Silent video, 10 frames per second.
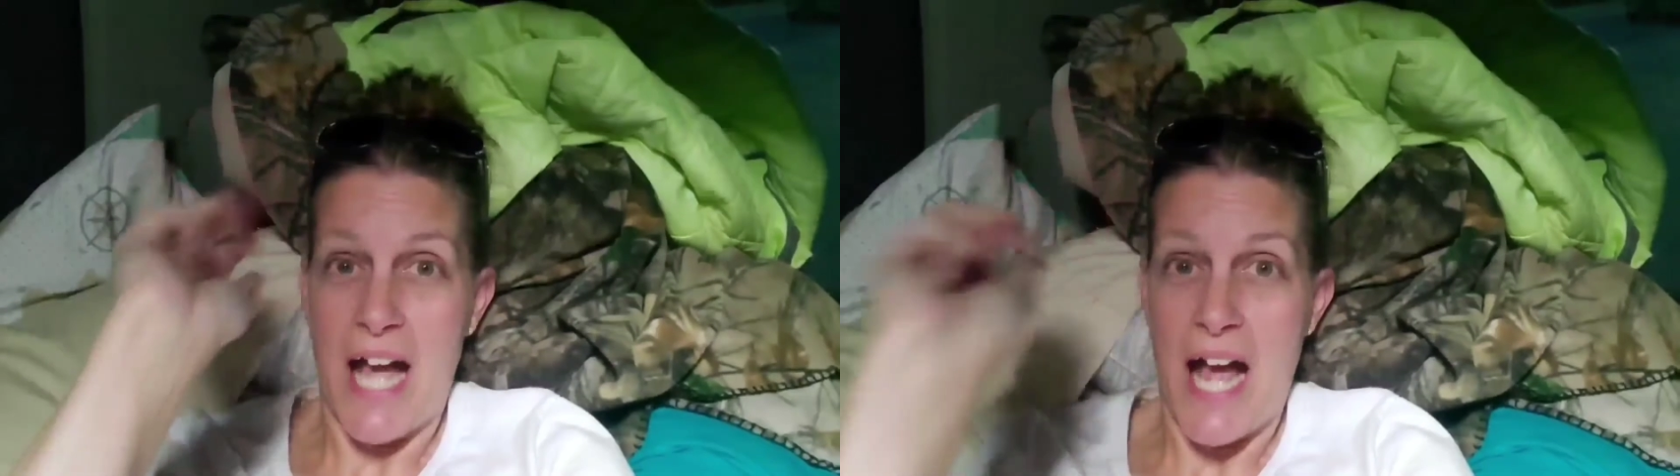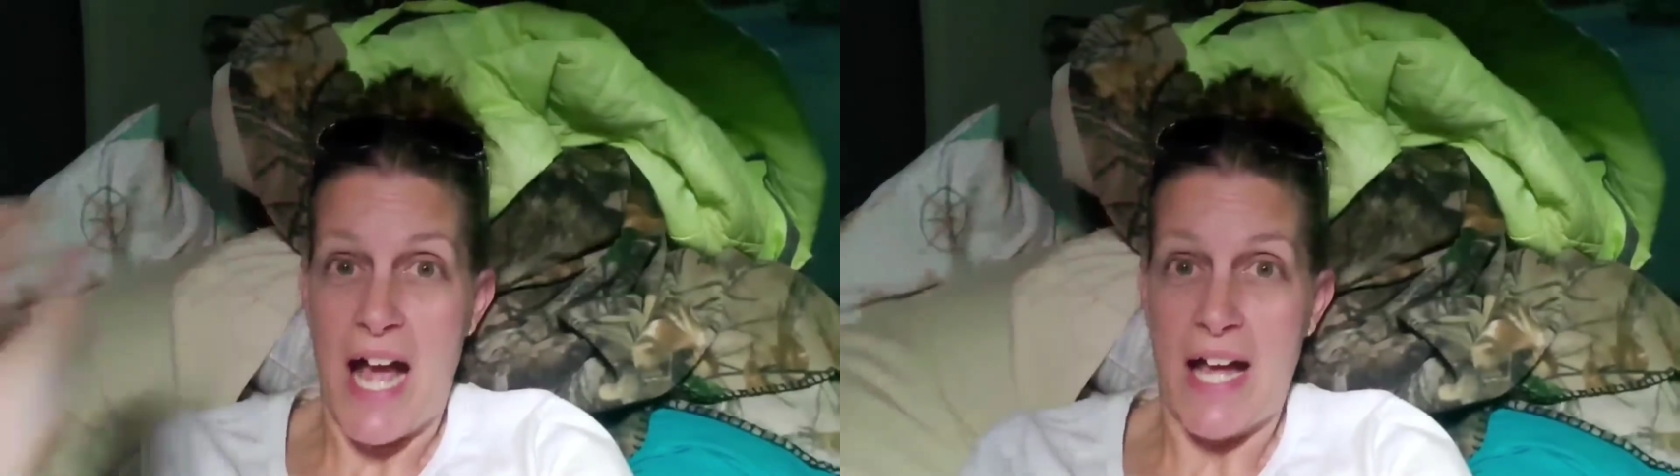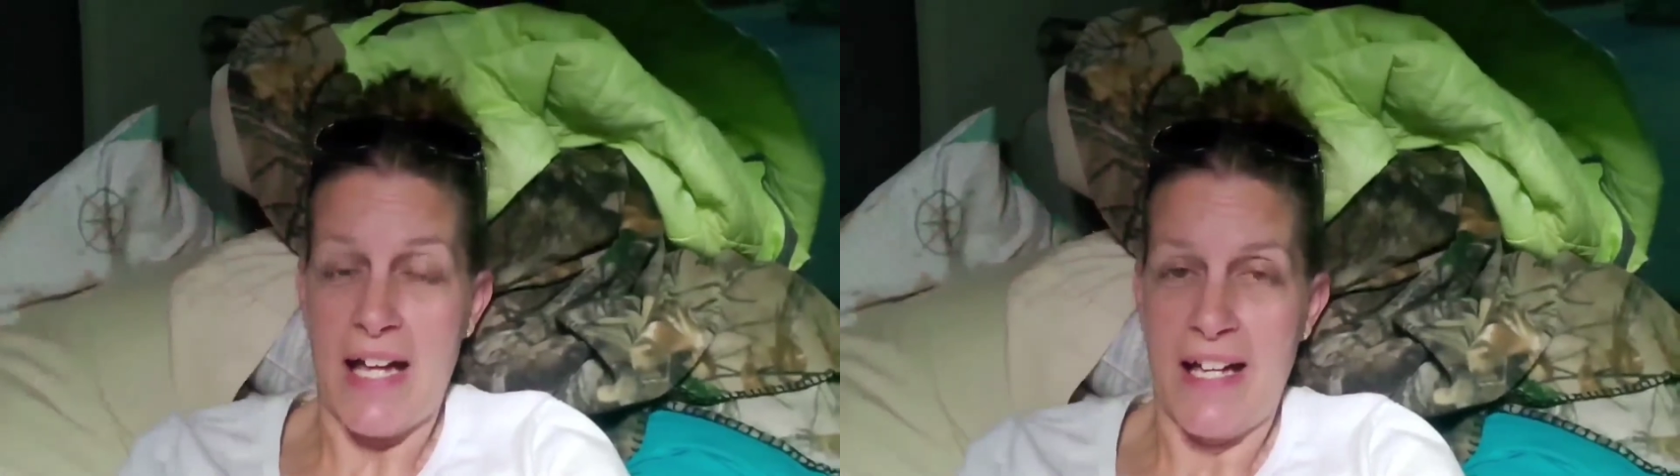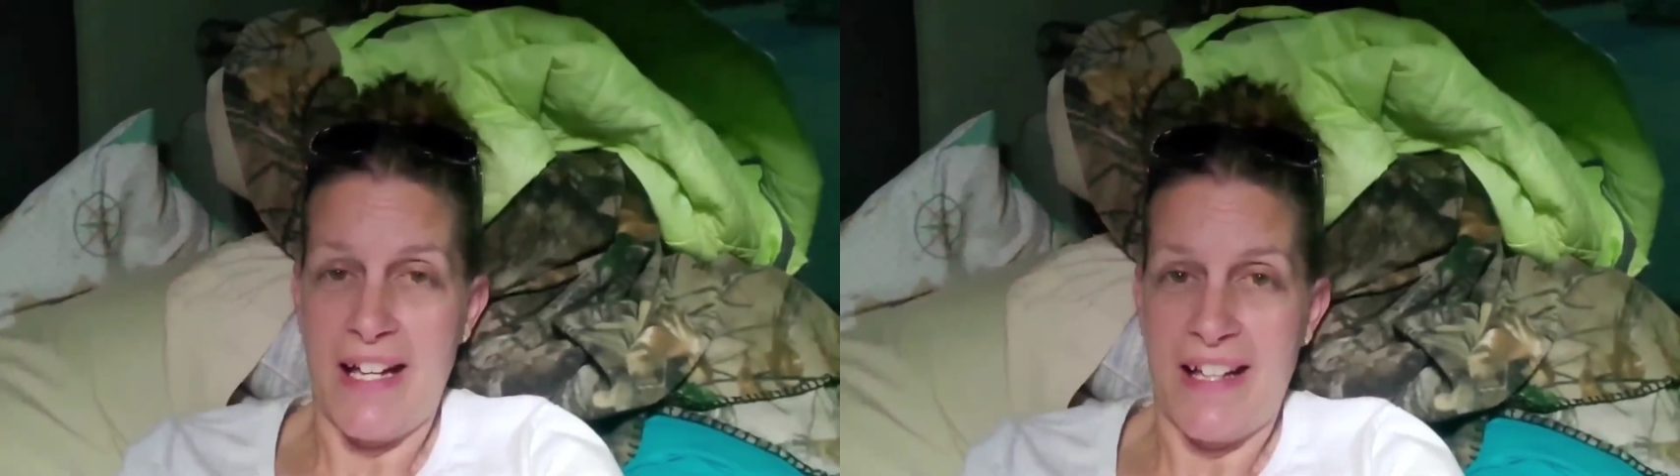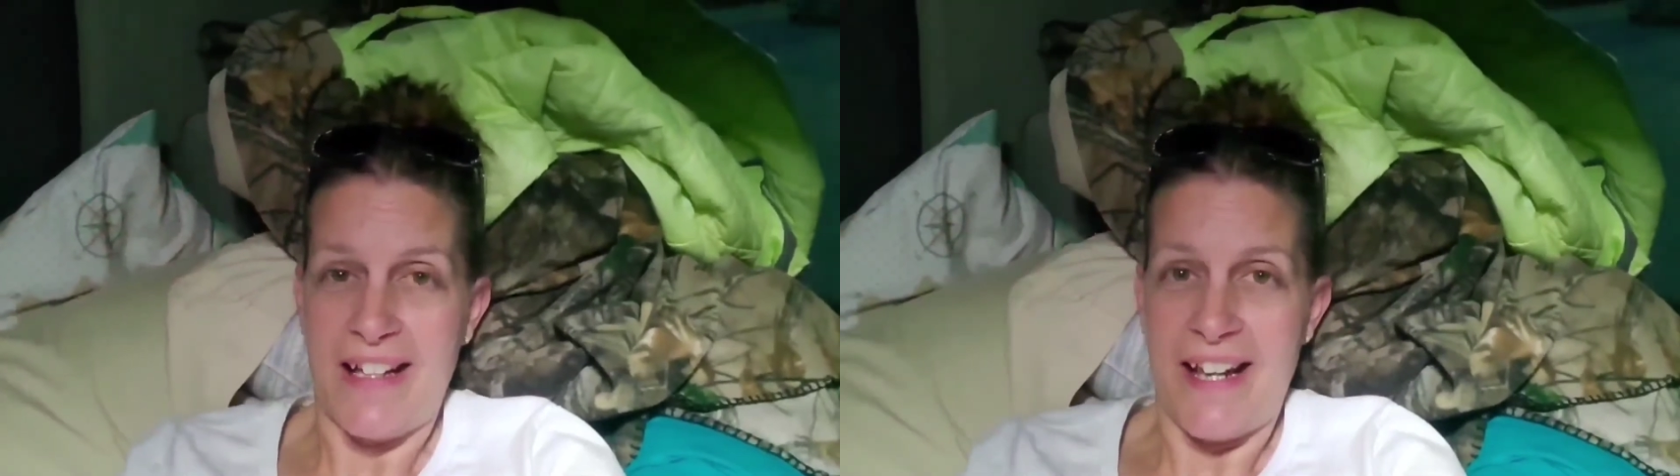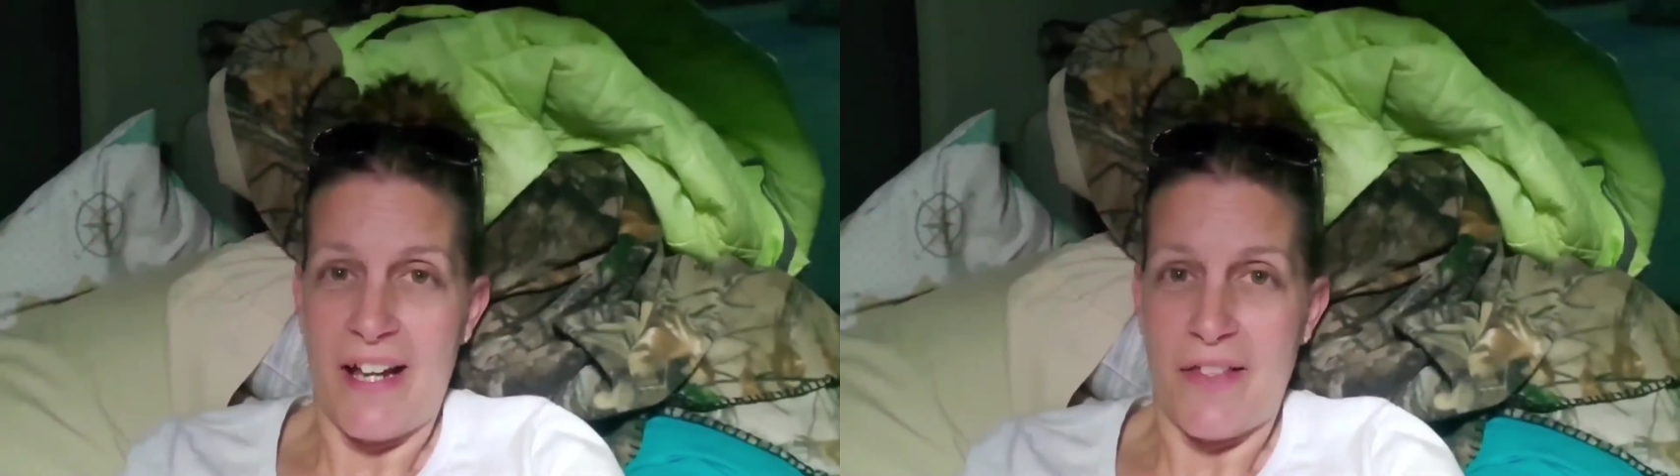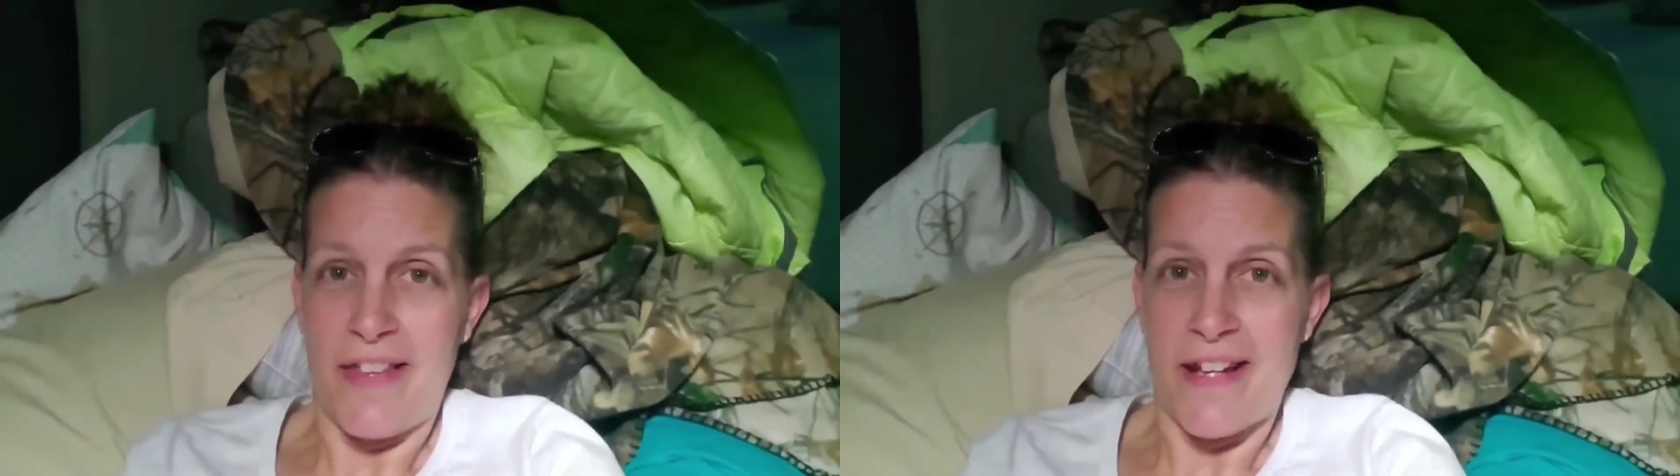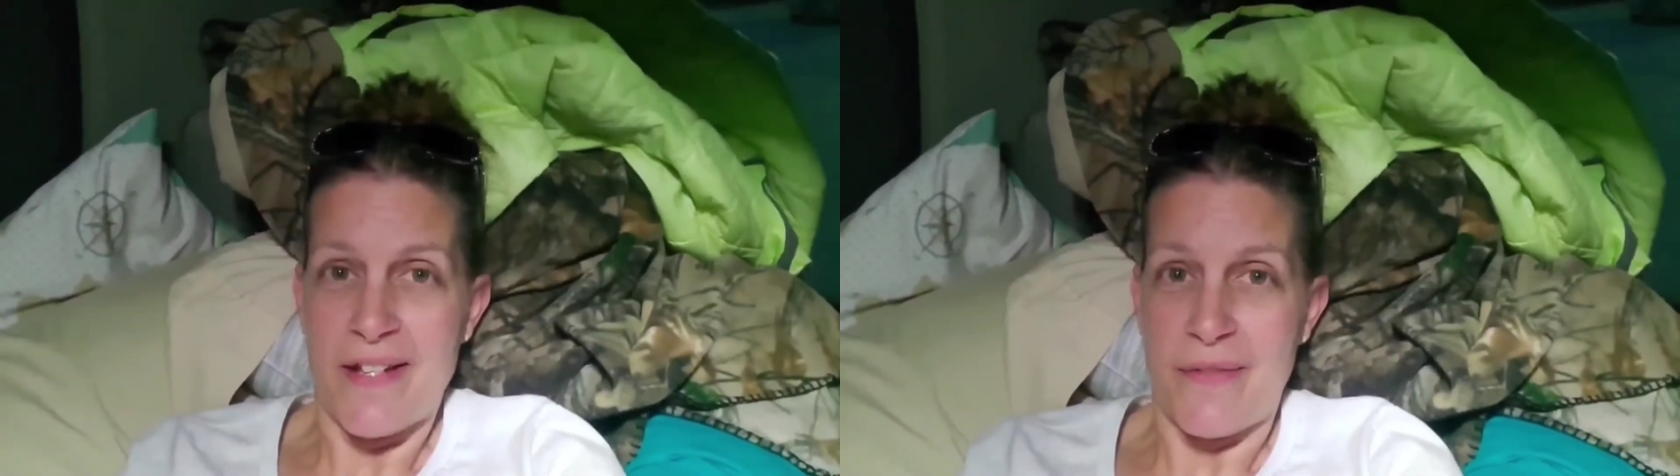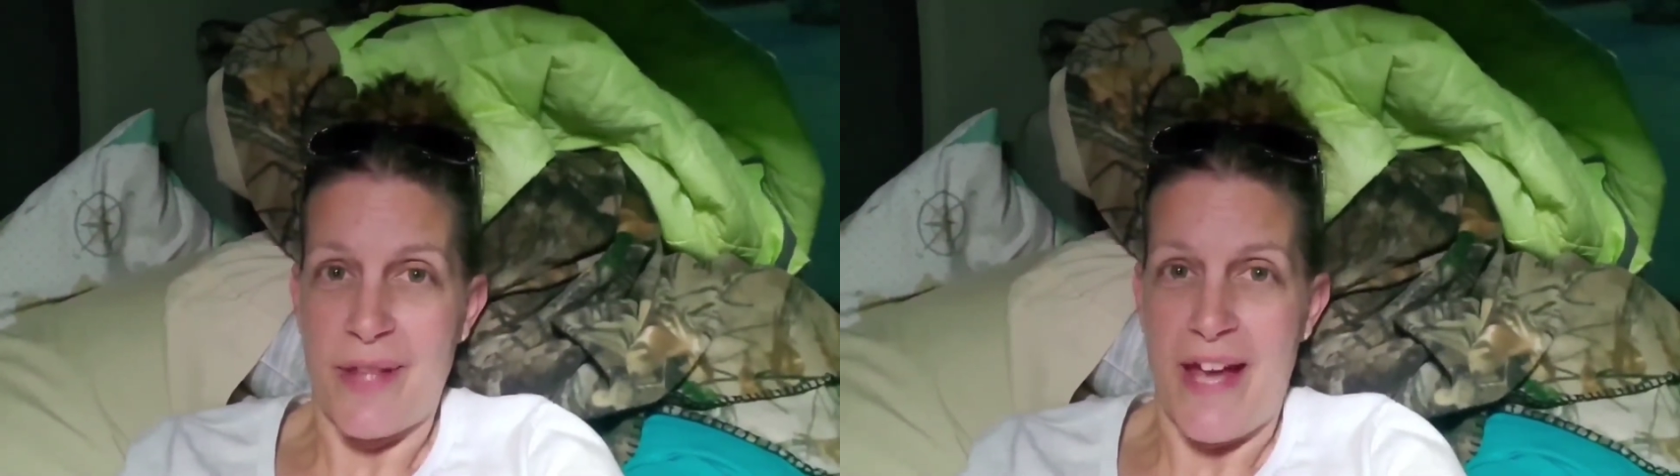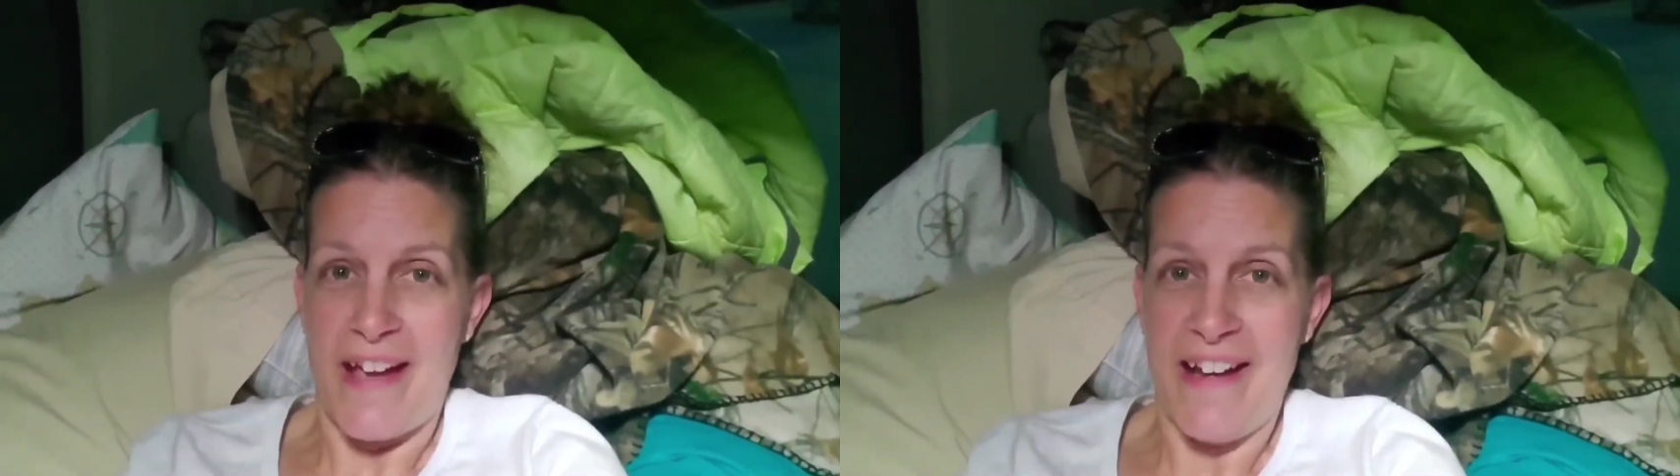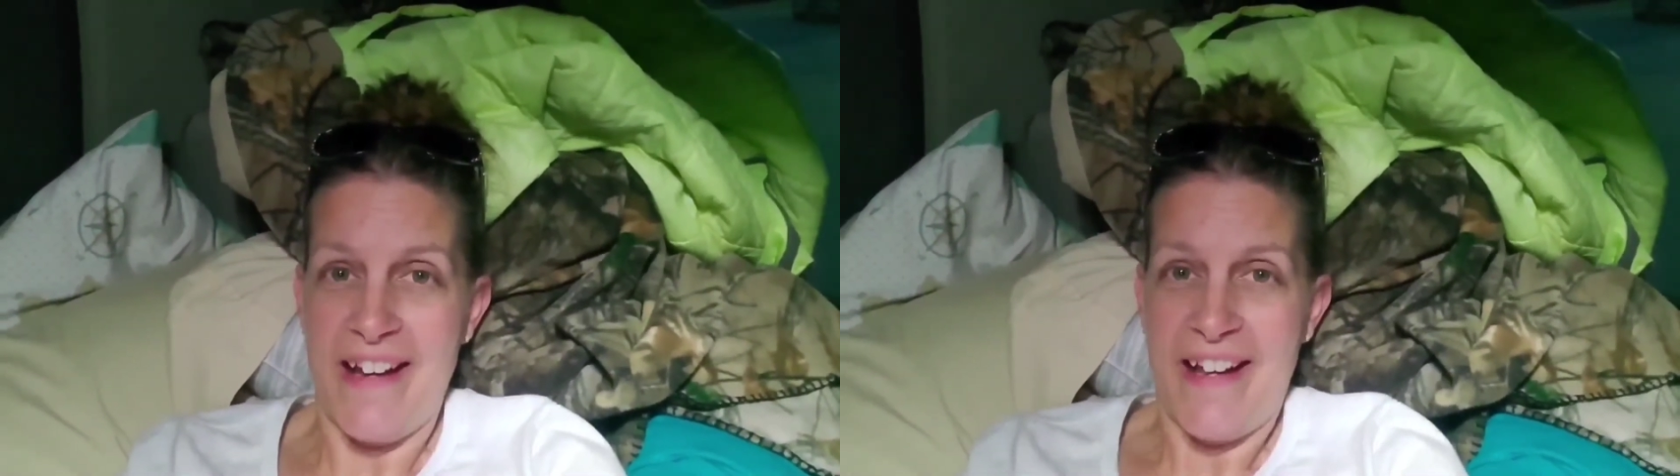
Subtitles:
Thanks for that.